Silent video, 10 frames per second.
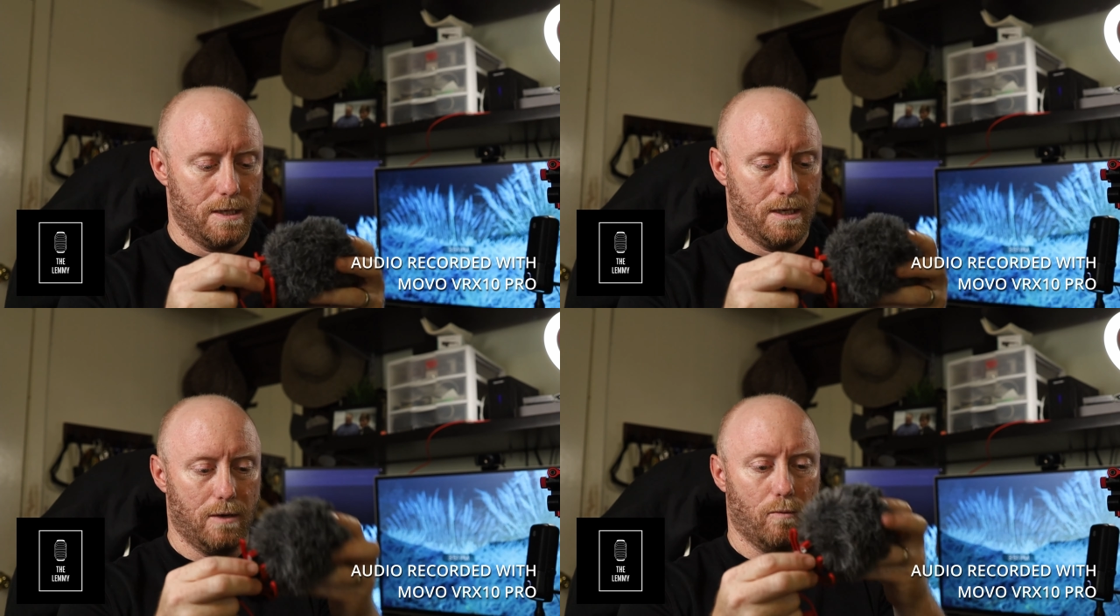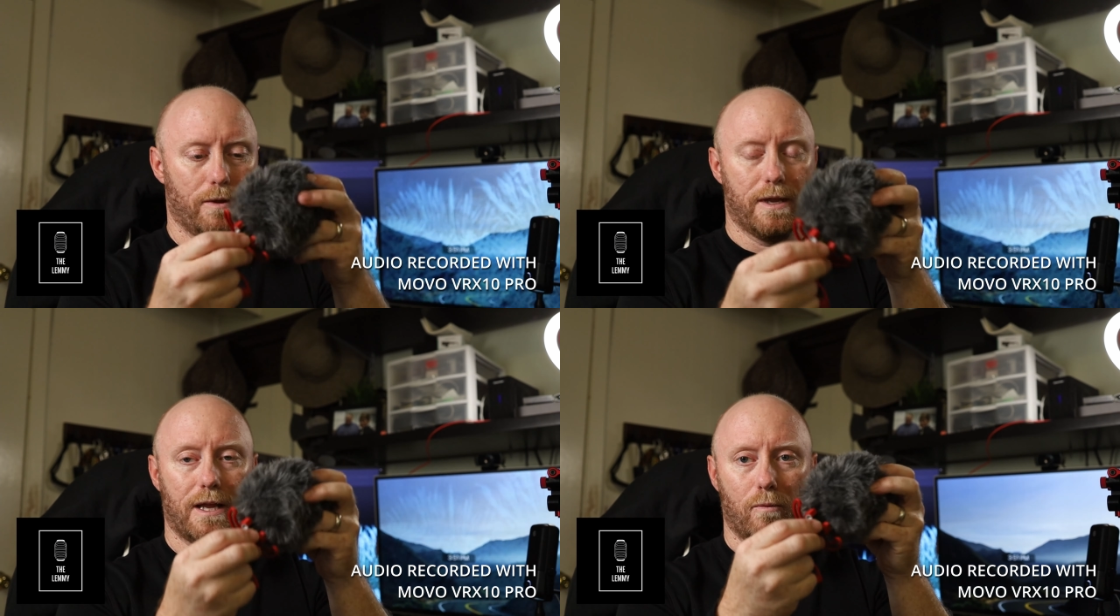One
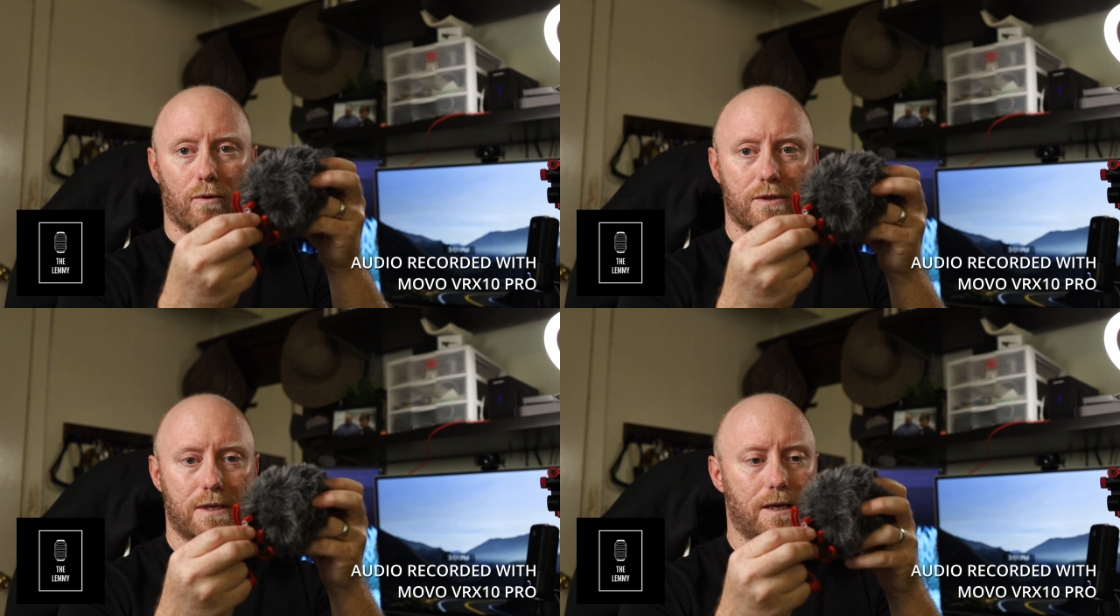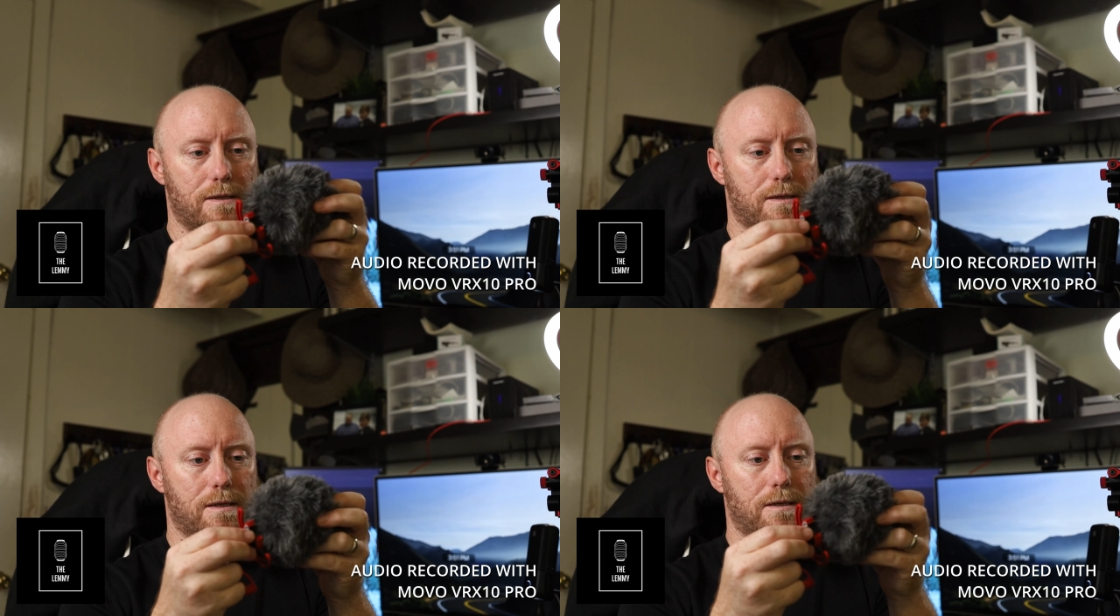thing I will say
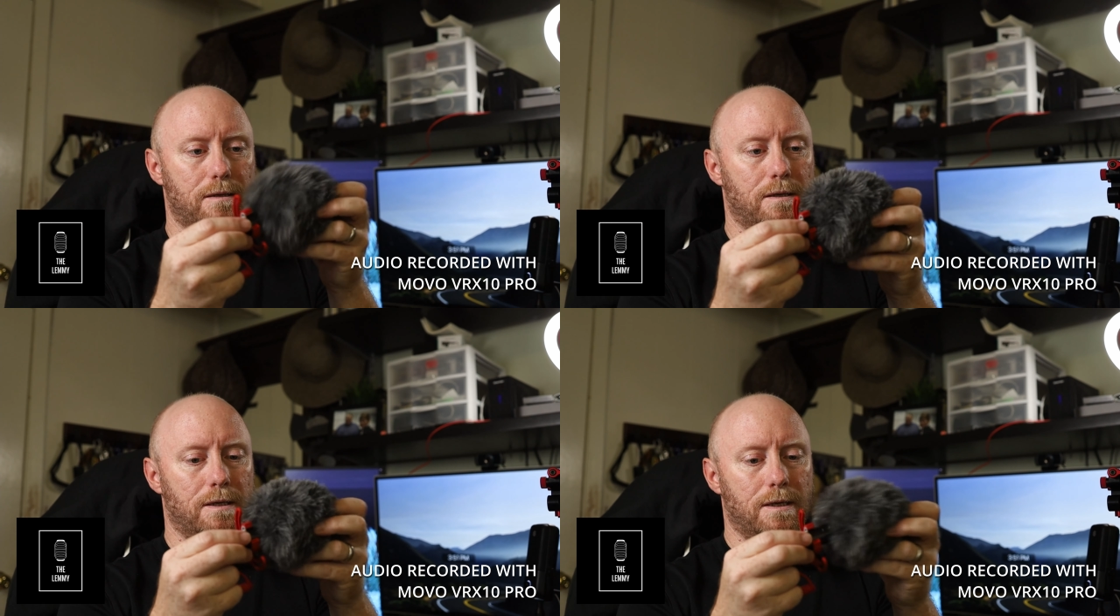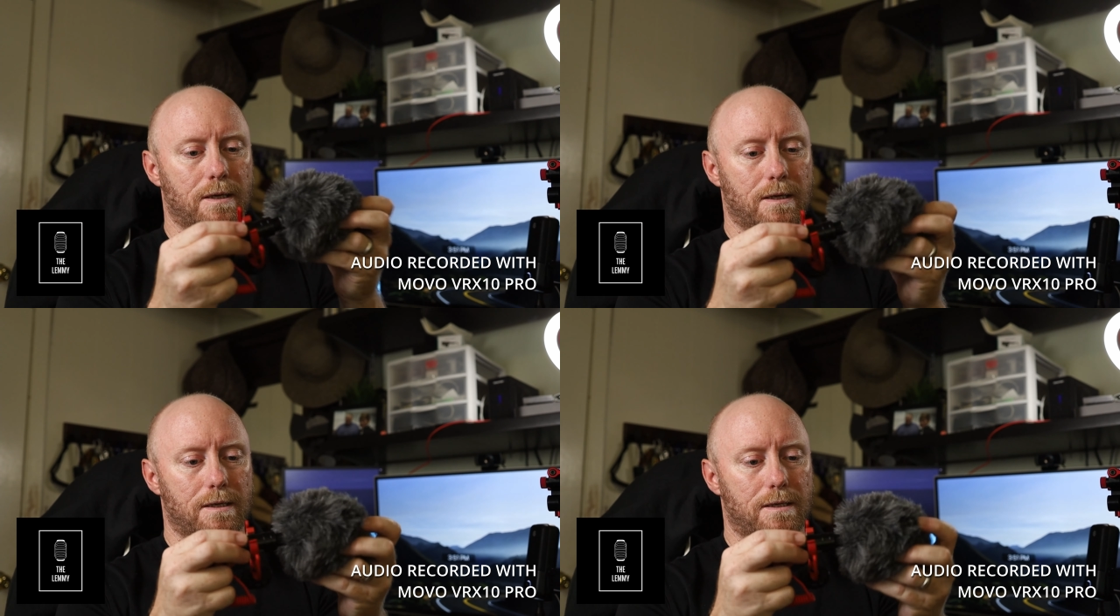is the
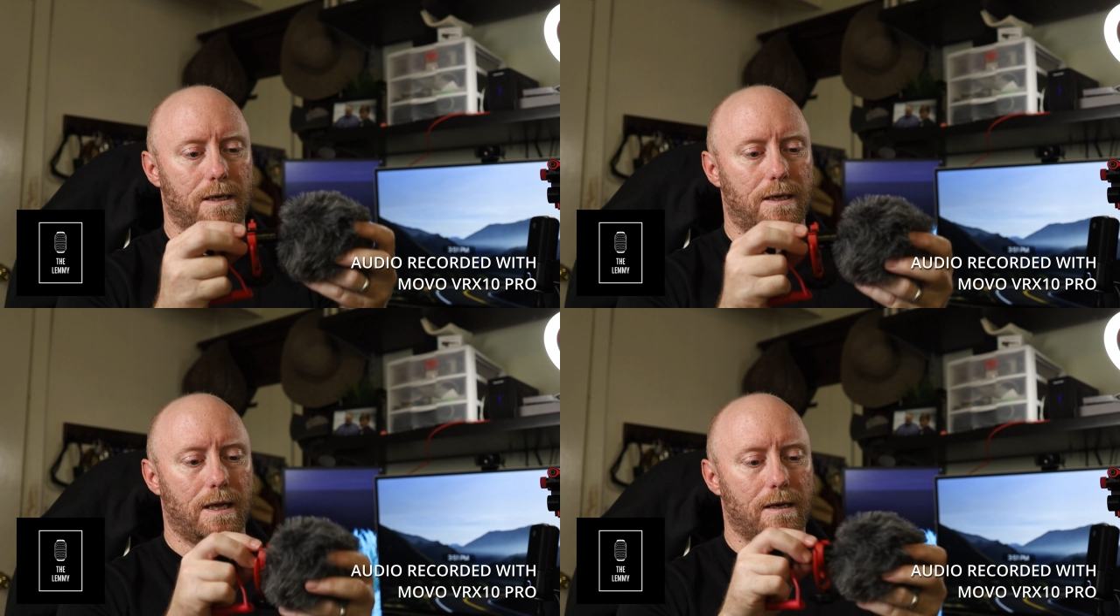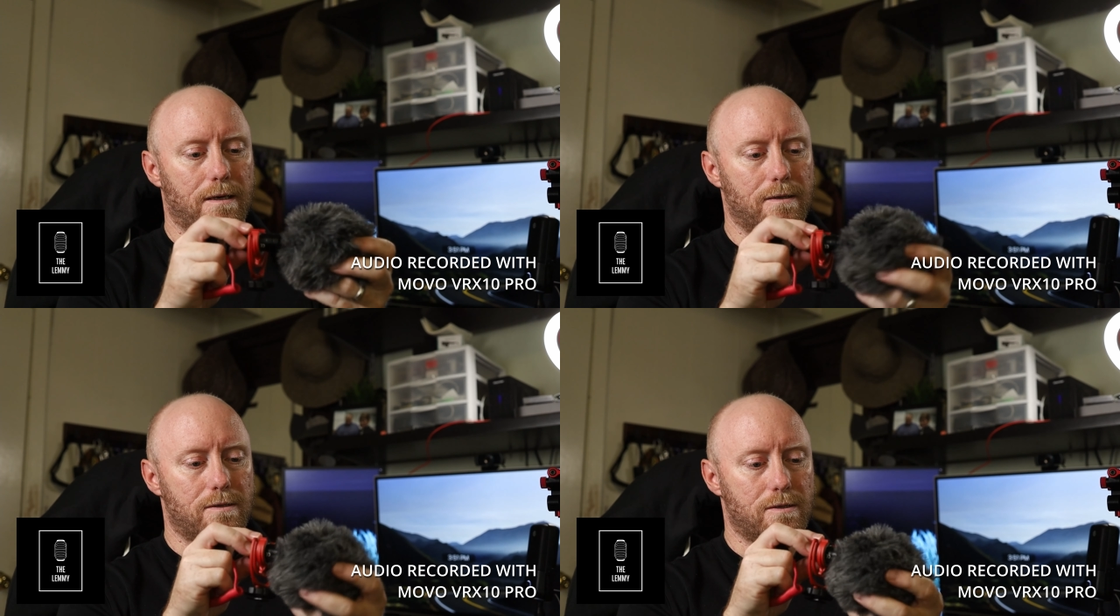dead cat
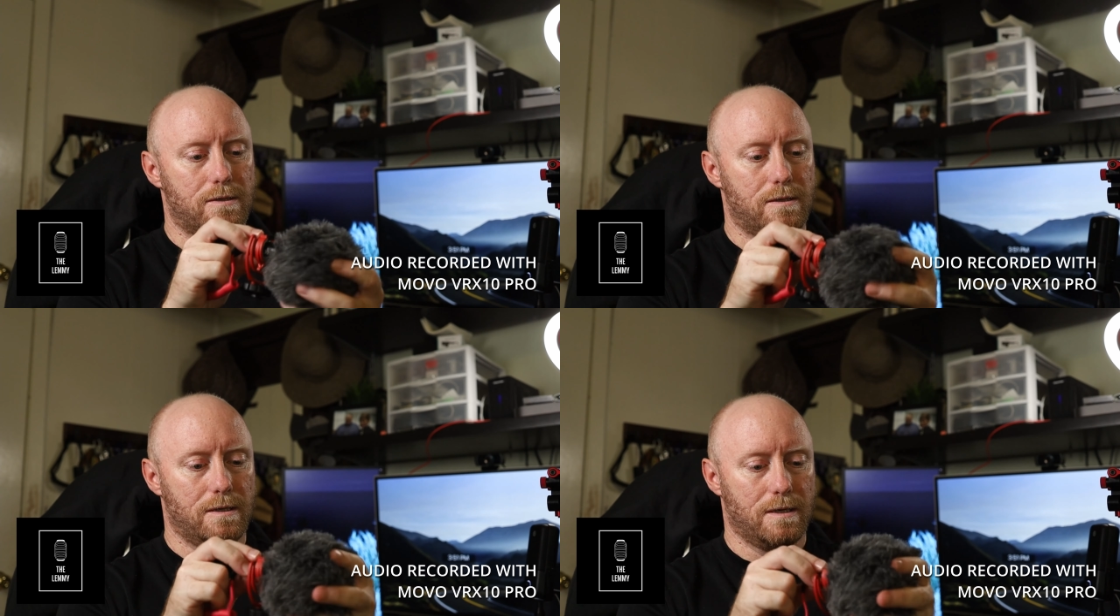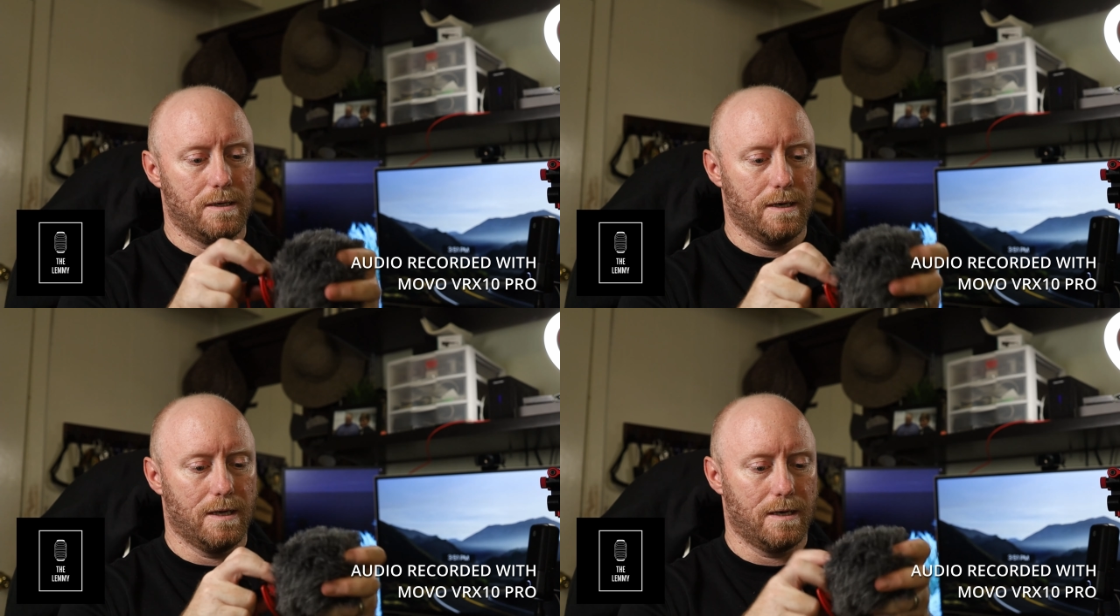is just
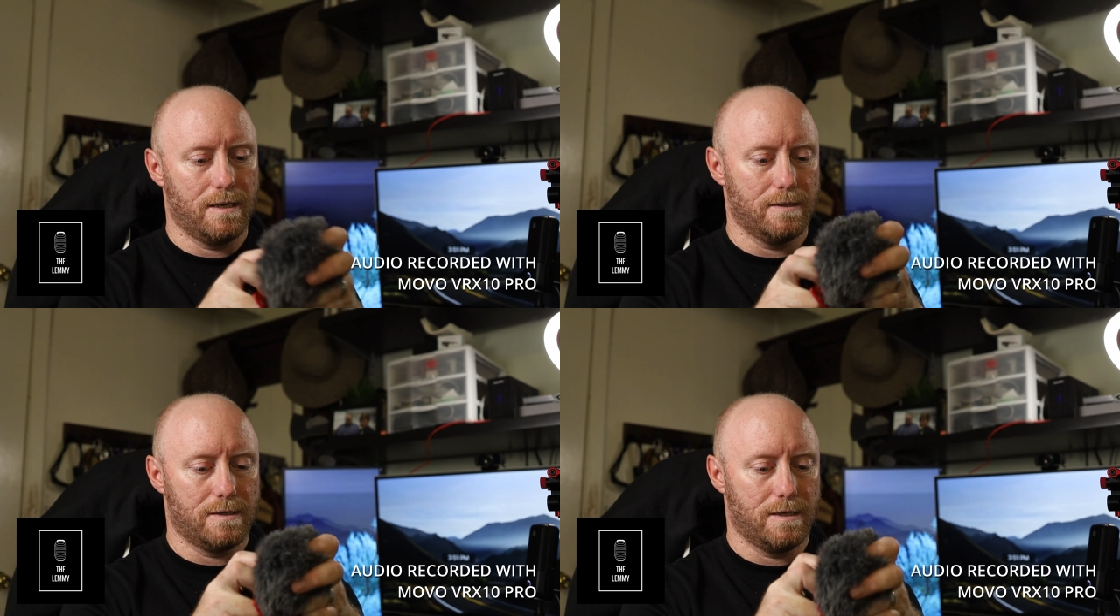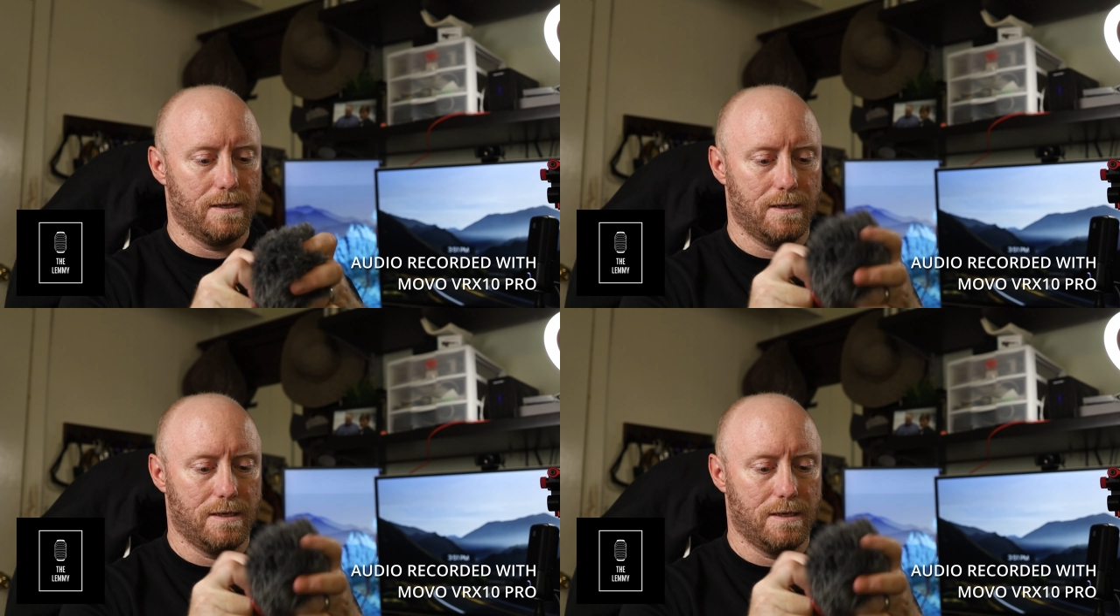not as